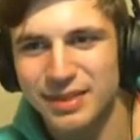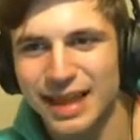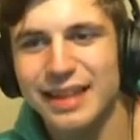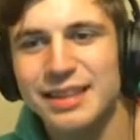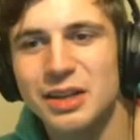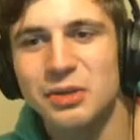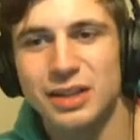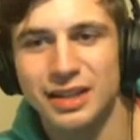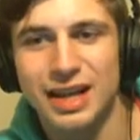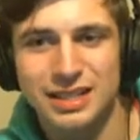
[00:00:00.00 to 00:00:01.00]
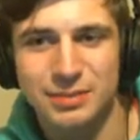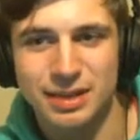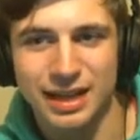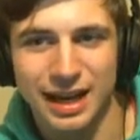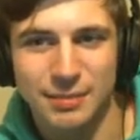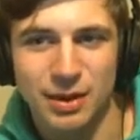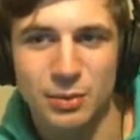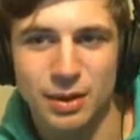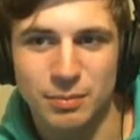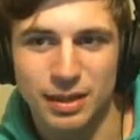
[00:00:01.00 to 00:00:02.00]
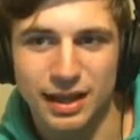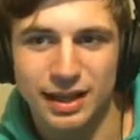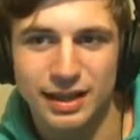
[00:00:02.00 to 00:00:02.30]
that literally lost him the game, that one play.